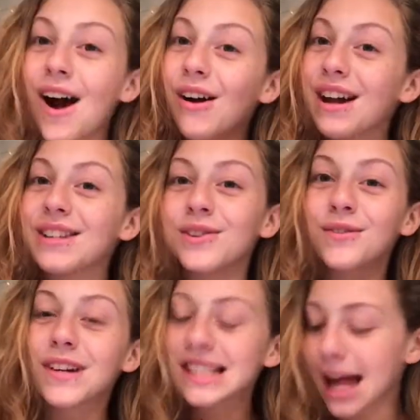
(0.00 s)
Okay, so
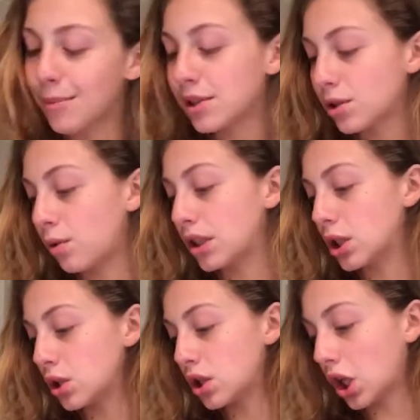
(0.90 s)
first I'm just going
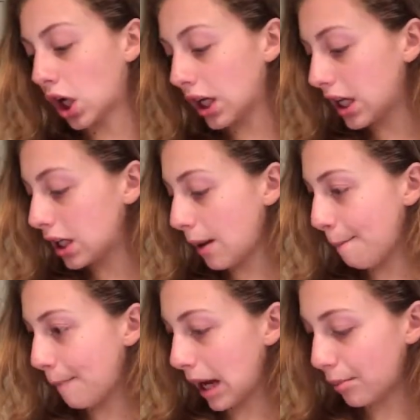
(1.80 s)
to start
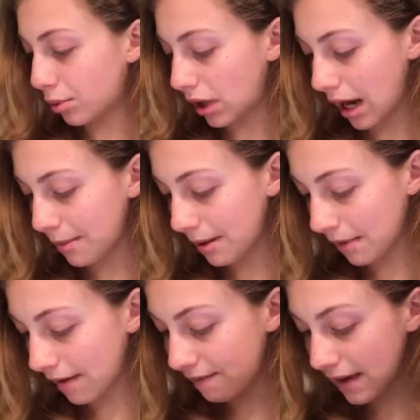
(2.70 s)
by priming
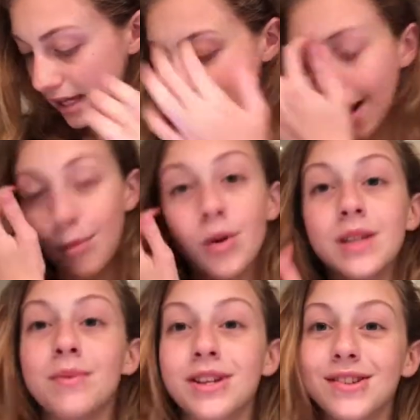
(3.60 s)
my face. I'm going
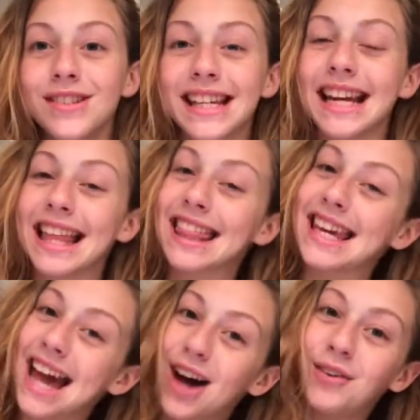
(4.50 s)
to be using the
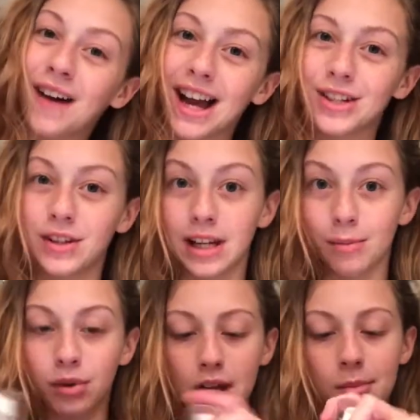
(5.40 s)
e.l.f.
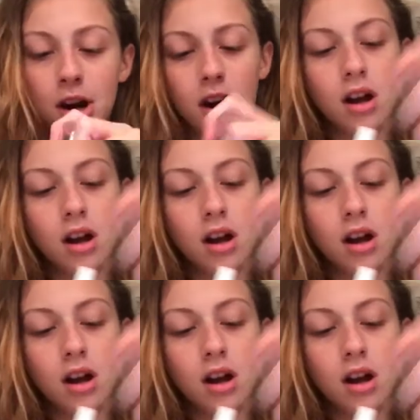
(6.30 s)
Hydrating Primer.